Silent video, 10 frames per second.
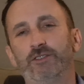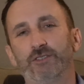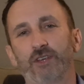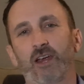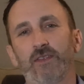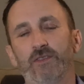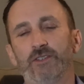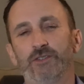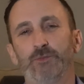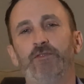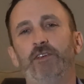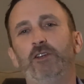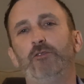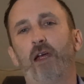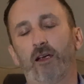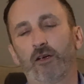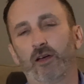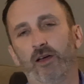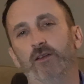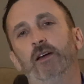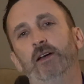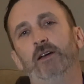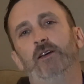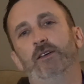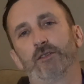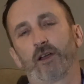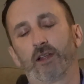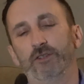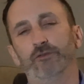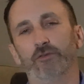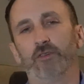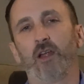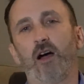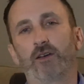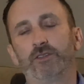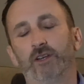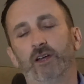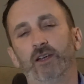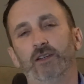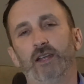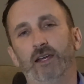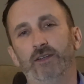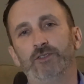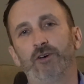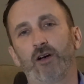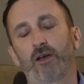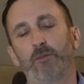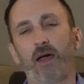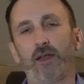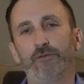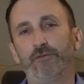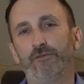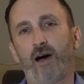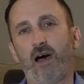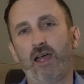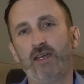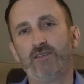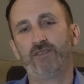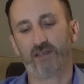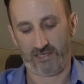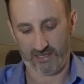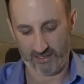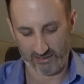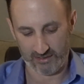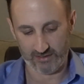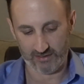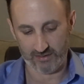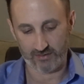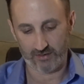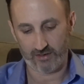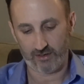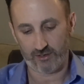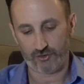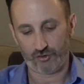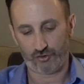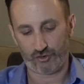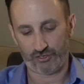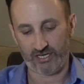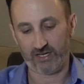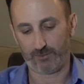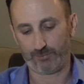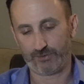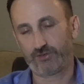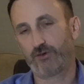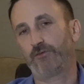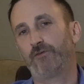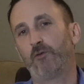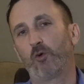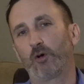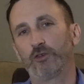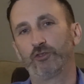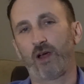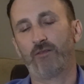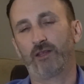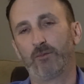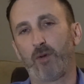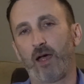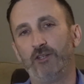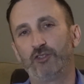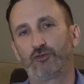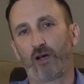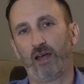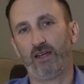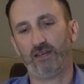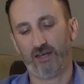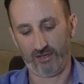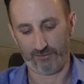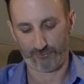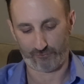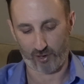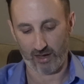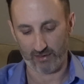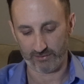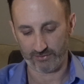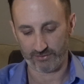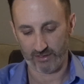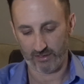since I got this spiffy new haircut, thought I'd do a vlog tonight and talk about 5 key tips for traveling by train in France.